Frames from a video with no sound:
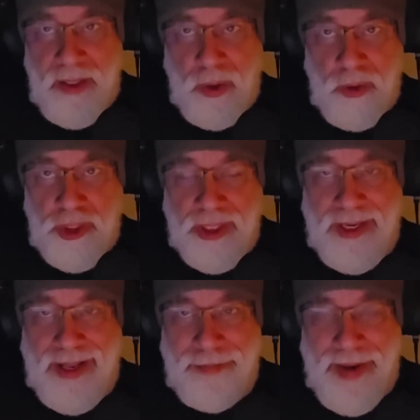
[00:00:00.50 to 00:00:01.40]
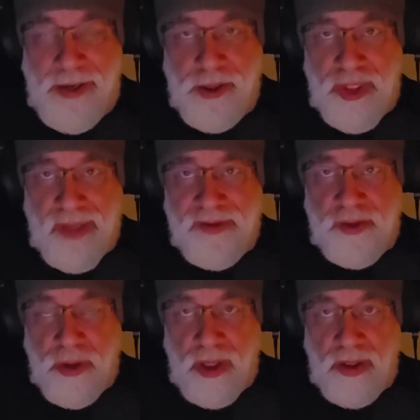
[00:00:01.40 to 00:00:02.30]
coaching on how to make yourself
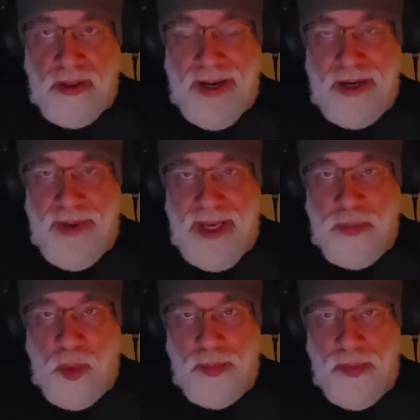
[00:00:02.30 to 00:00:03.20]
stronger, how to make more